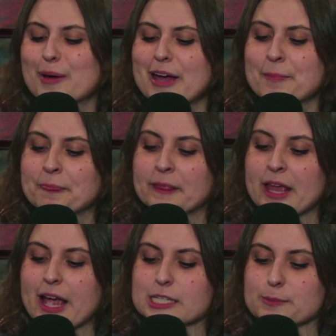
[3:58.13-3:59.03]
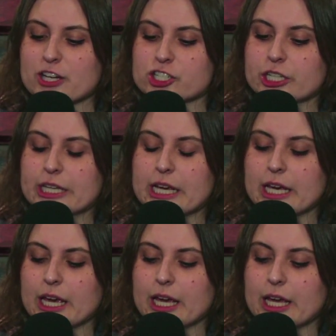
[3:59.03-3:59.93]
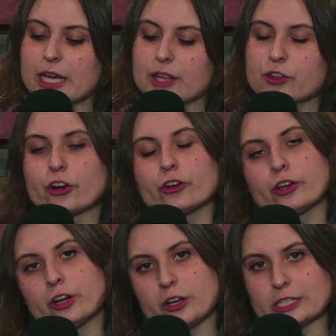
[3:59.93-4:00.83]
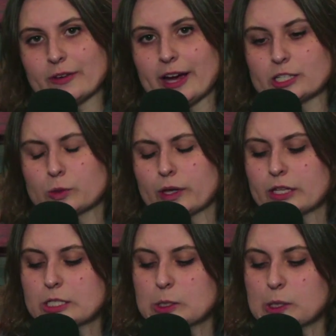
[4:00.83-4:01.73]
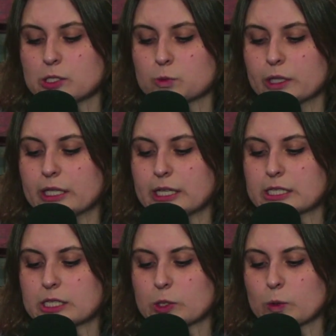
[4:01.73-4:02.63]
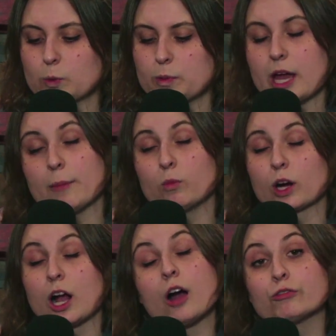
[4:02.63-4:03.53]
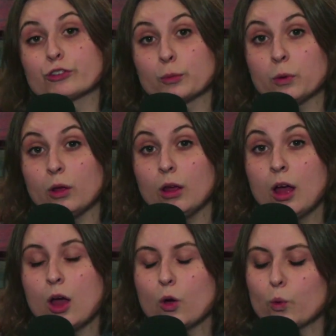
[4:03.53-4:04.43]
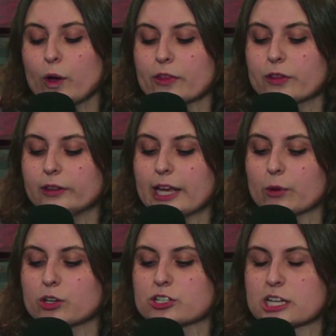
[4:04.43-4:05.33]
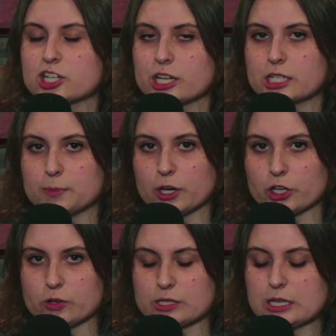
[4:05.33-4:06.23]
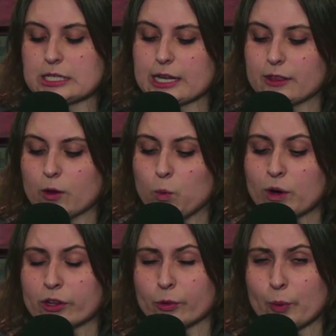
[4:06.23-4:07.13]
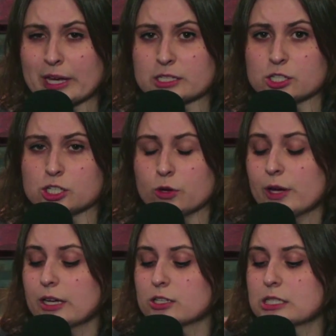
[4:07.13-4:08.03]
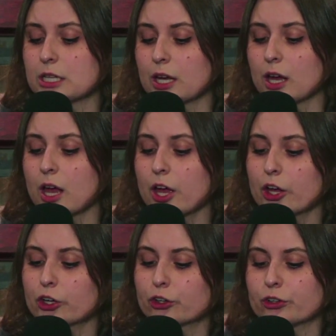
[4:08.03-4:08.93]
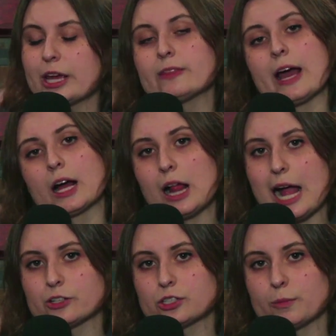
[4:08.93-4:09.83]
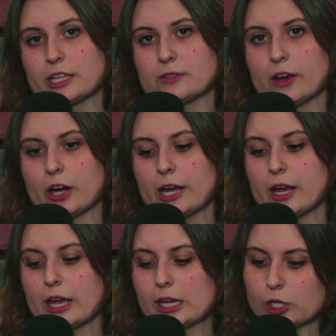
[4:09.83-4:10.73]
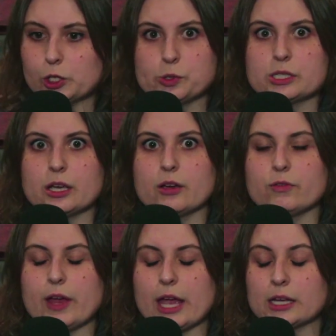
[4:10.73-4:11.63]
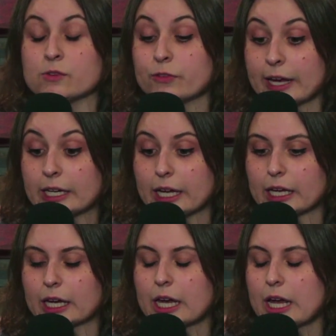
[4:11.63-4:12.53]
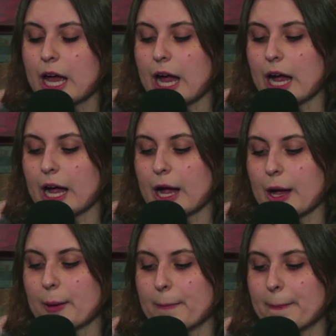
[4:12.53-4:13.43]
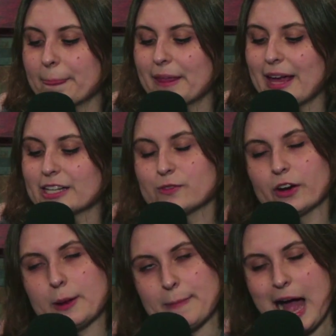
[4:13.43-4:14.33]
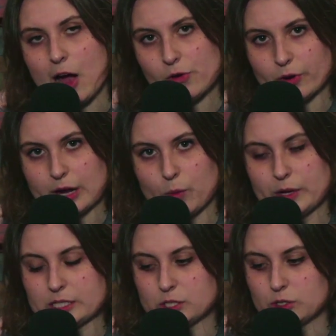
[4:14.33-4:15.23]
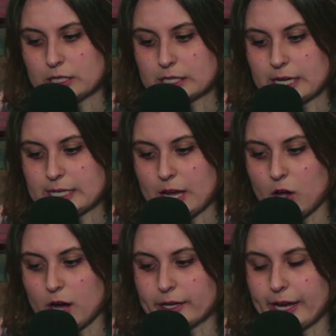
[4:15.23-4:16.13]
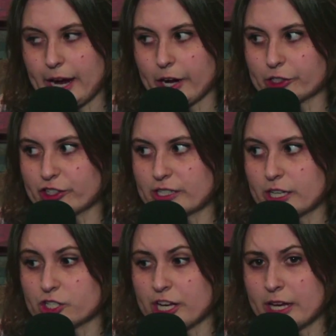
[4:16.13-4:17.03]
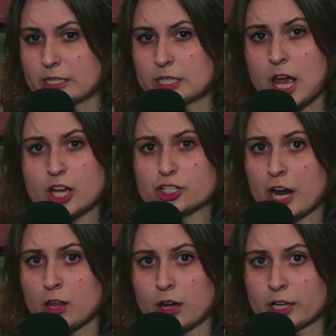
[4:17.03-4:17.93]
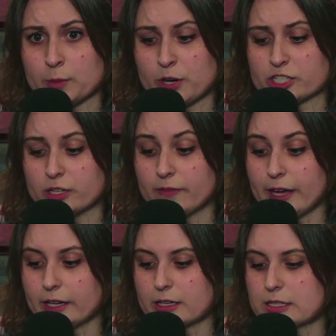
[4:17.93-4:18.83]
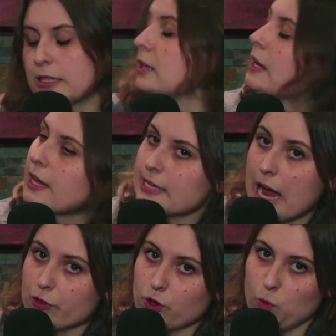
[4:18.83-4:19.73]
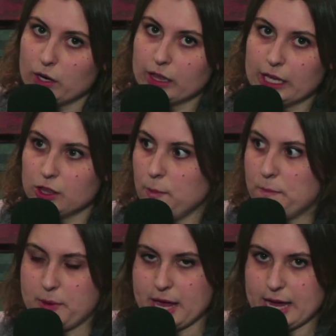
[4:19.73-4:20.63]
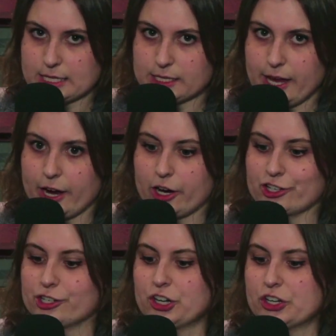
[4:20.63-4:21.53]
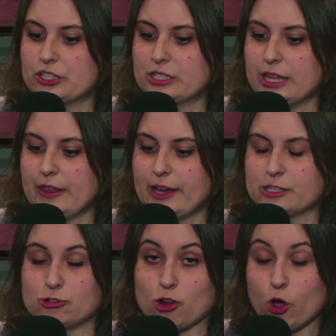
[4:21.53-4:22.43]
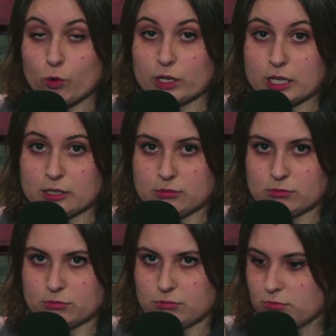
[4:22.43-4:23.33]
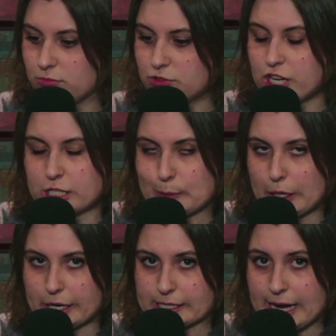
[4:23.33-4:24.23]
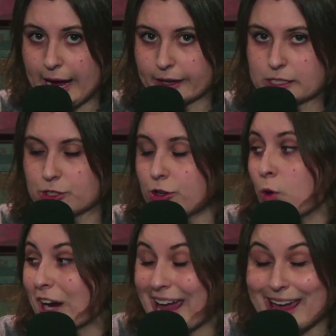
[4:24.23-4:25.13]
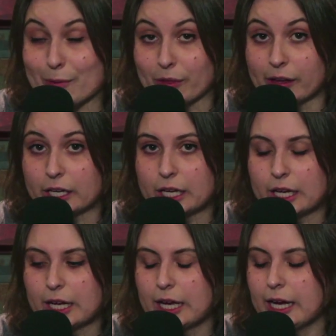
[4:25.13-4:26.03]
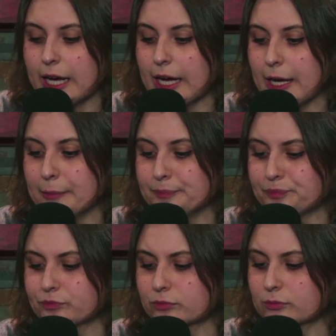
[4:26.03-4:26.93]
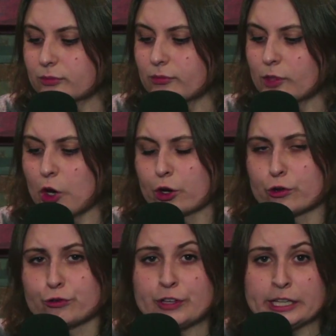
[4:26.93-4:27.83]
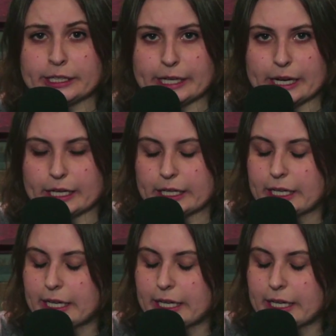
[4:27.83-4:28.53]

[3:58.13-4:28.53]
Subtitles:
But especially in the earlier years of high school, I think students really need to become more comfortable with the language that Shakespeare uses. And I think one of the ways to do it is to create that classroom that's very inclusive and inviting. And it's very empowering when students can take on a character such as Shylock and the Merchant of Venice. And now they're one of the biggest characters that is known in Shakespearean text, or Hamlet, or Ophelia.